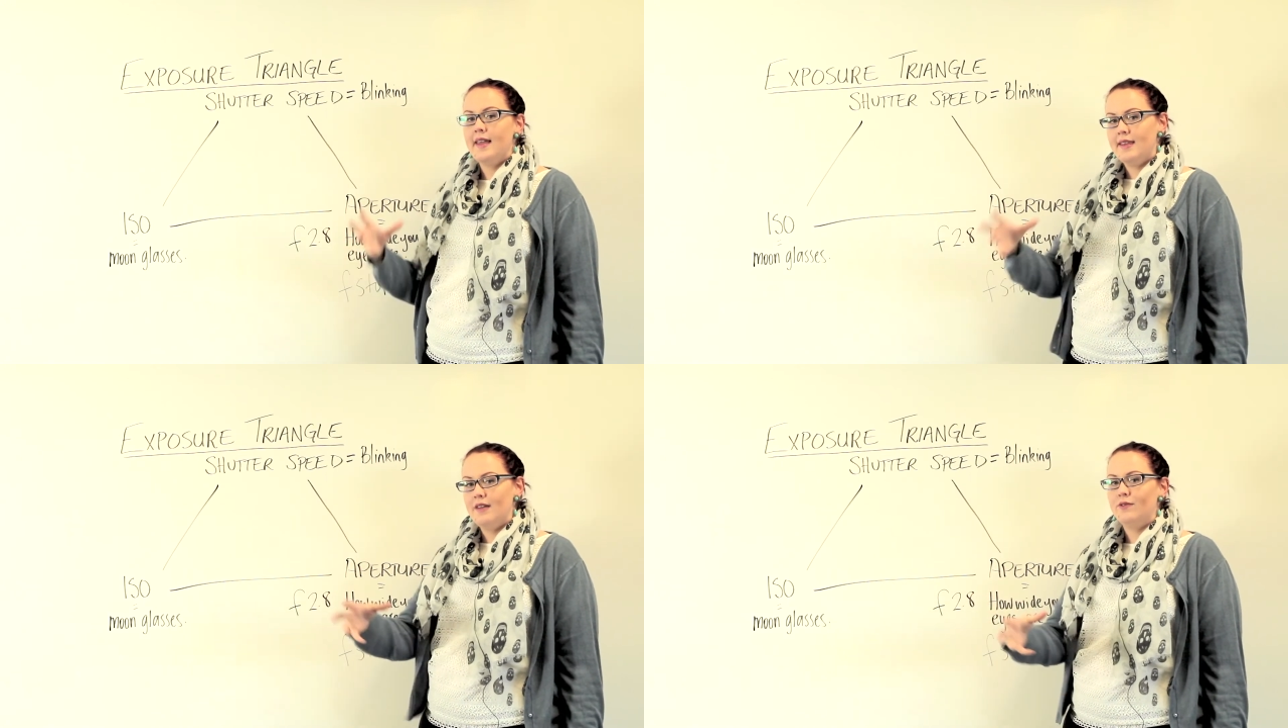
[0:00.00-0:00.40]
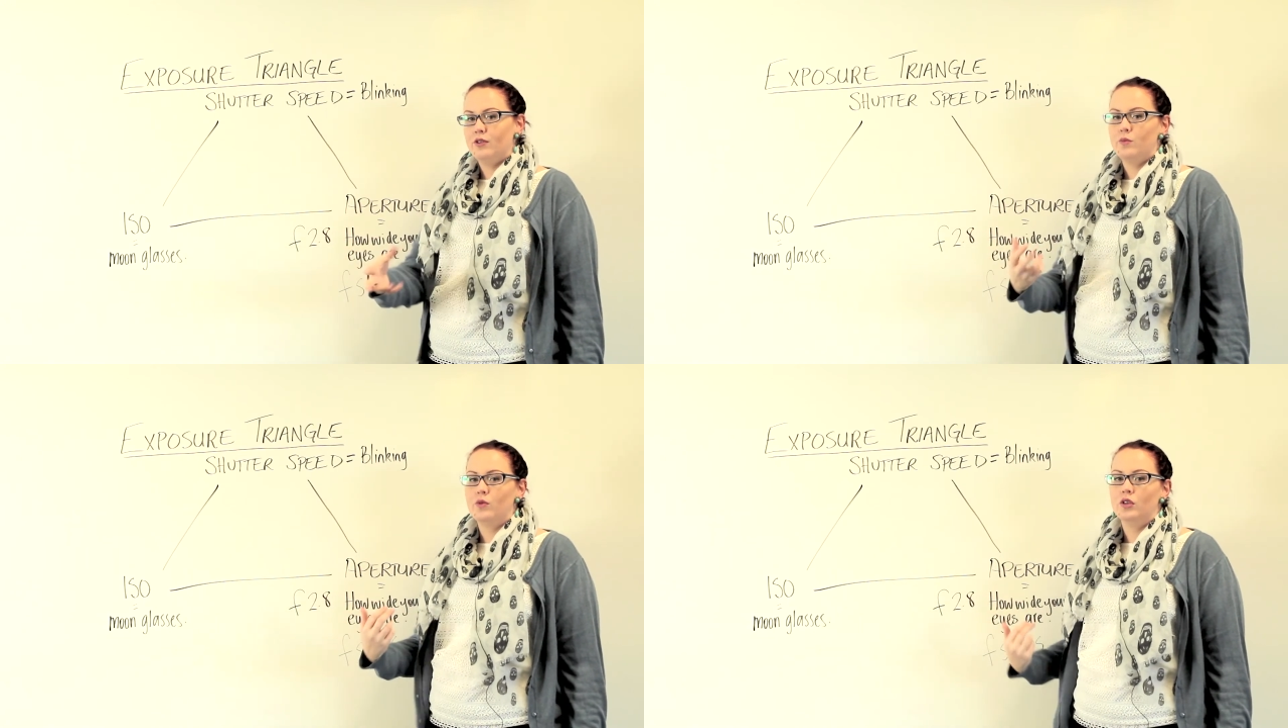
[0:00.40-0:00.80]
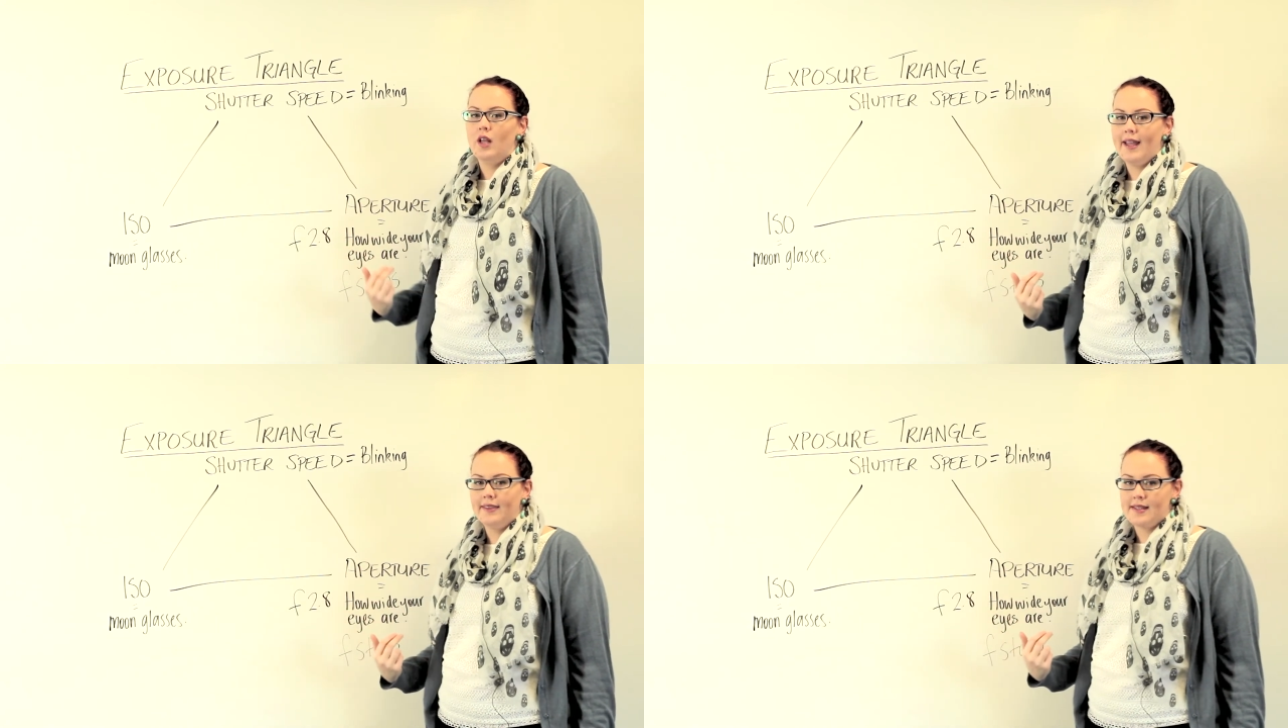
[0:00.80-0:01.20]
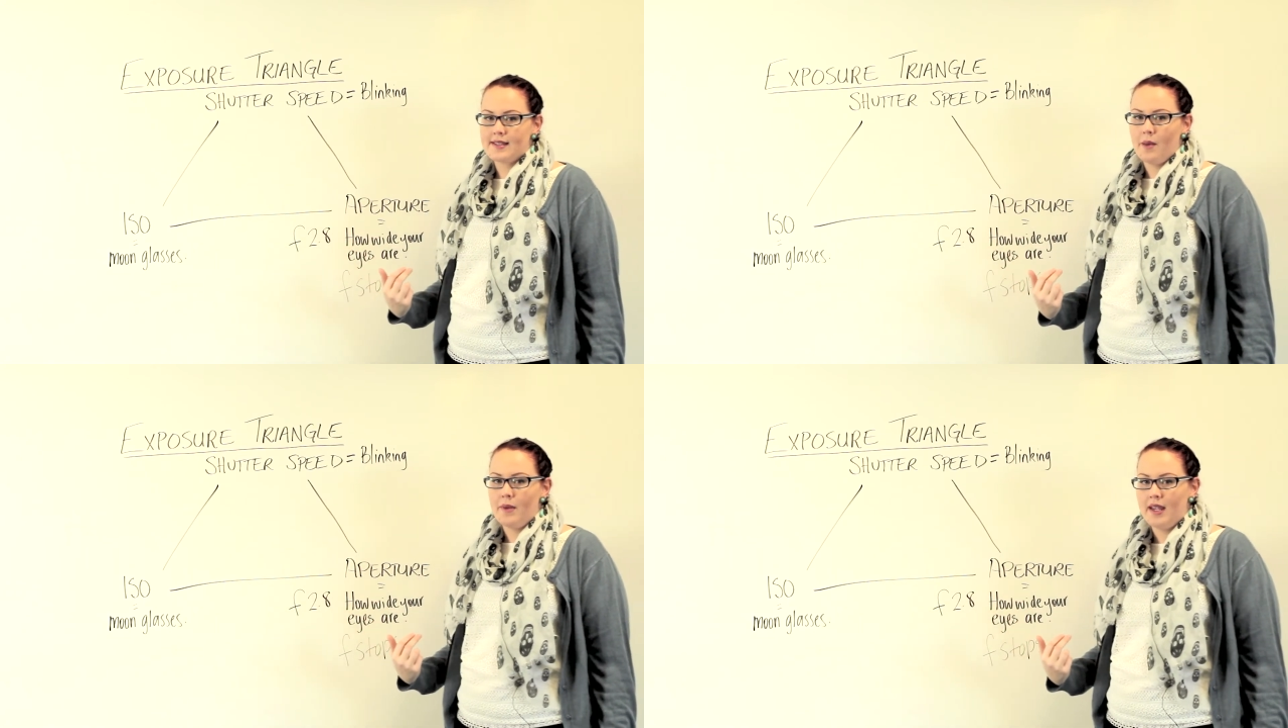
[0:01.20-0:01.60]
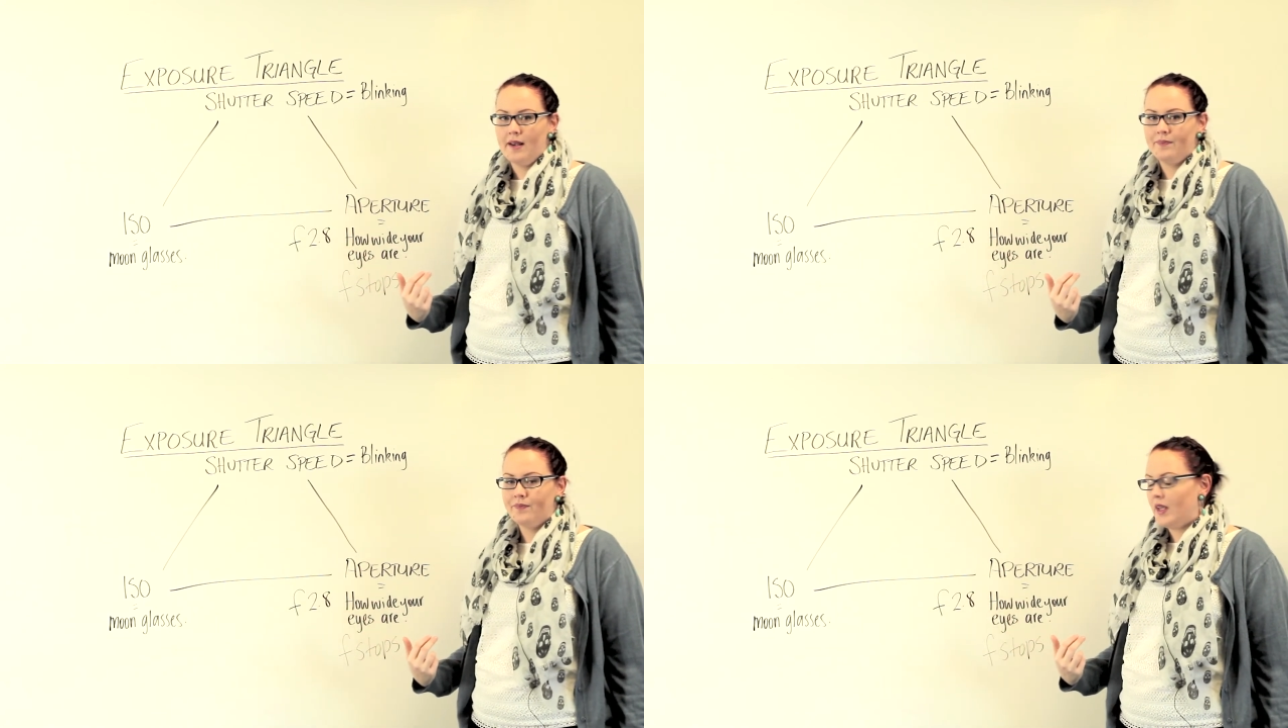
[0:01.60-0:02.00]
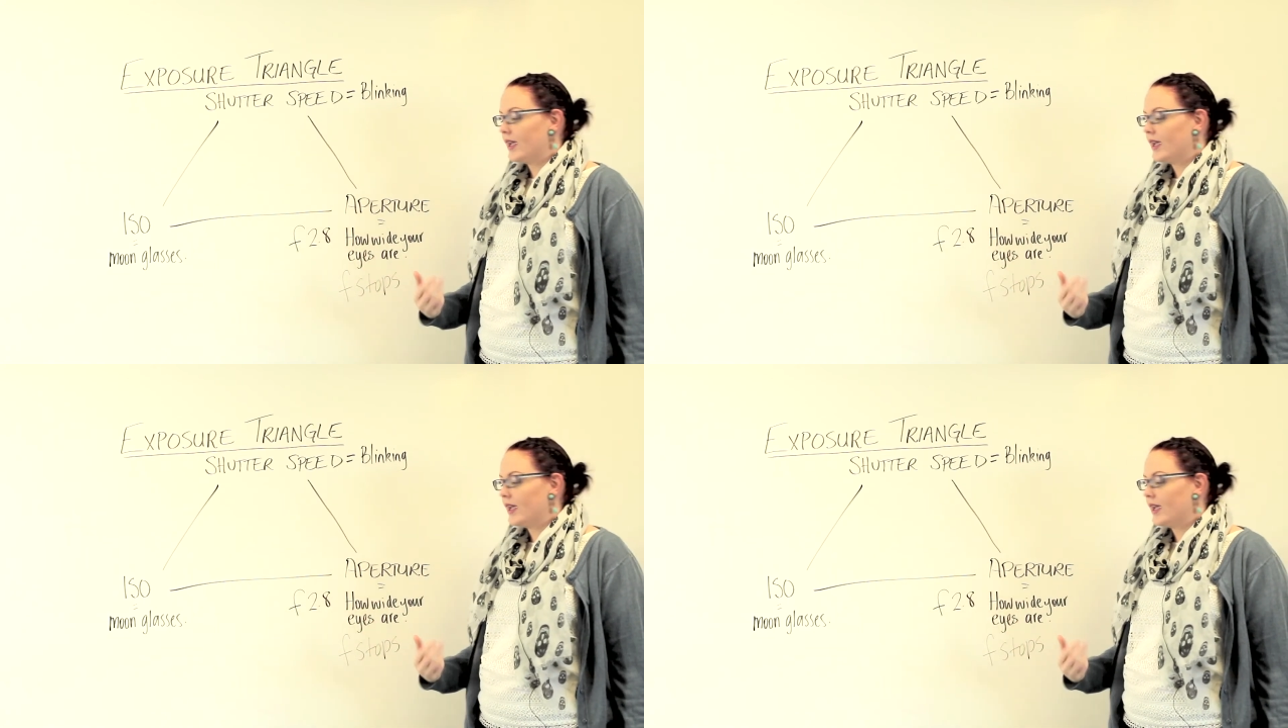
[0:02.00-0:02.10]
and therefore the more light that's coming in.